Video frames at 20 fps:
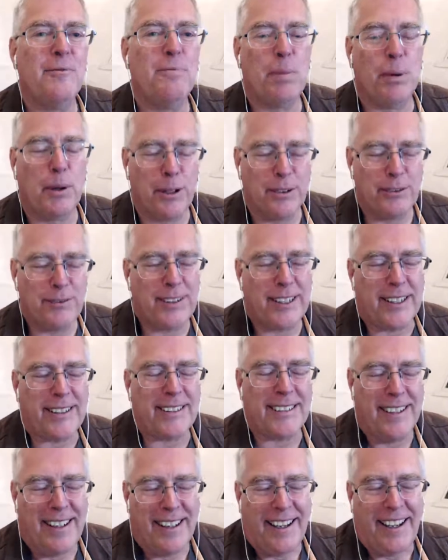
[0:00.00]

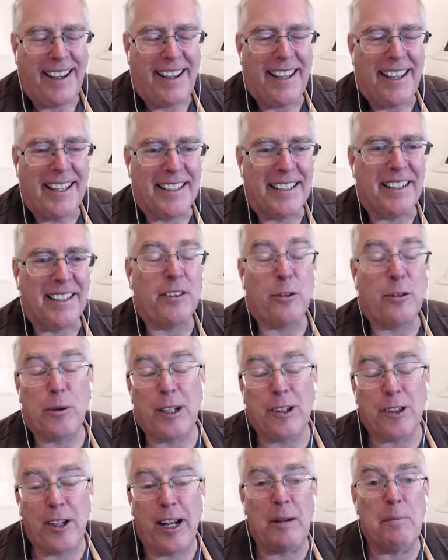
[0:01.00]
Perfect. And the
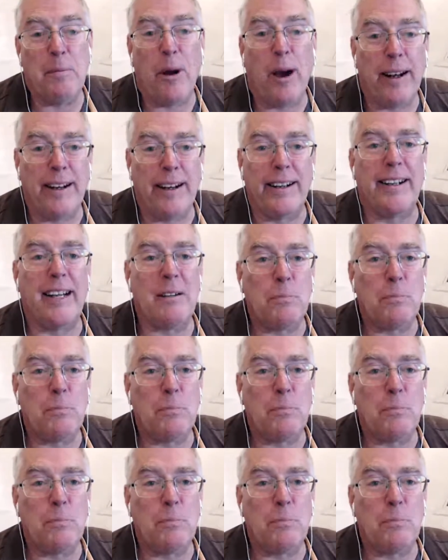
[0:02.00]
reason I brought it up